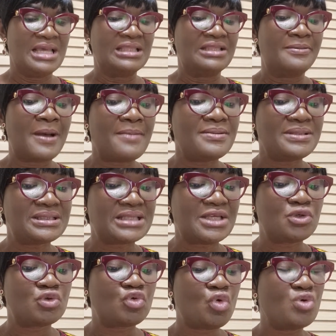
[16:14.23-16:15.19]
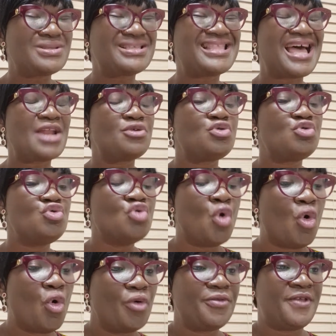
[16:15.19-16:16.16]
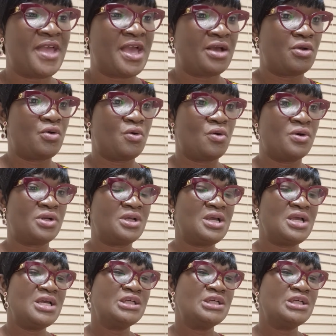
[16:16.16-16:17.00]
the Bible says those that know their God